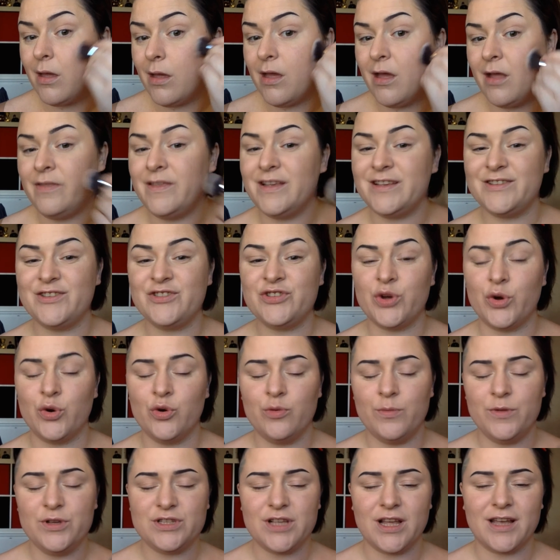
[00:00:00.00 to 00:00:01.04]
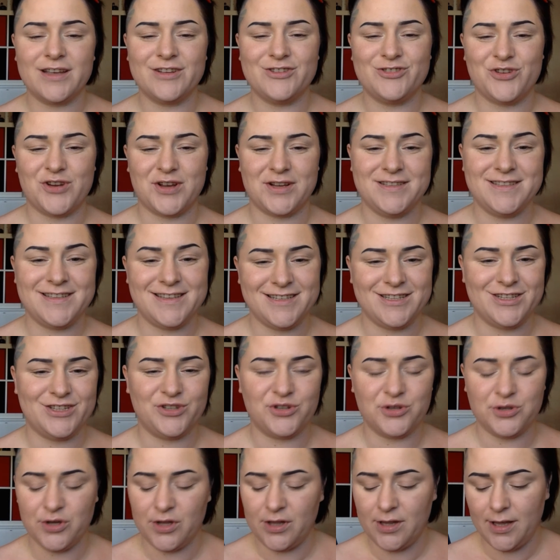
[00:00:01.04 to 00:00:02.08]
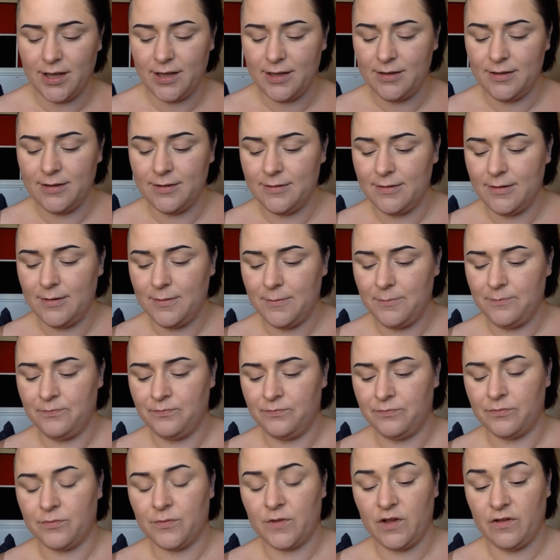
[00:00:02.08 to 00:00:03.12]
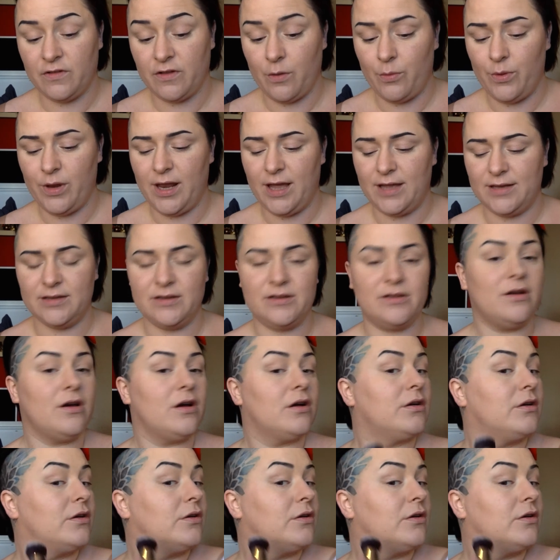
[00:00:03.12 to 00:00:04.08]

And this is almost like a transition colour, because I will add a darker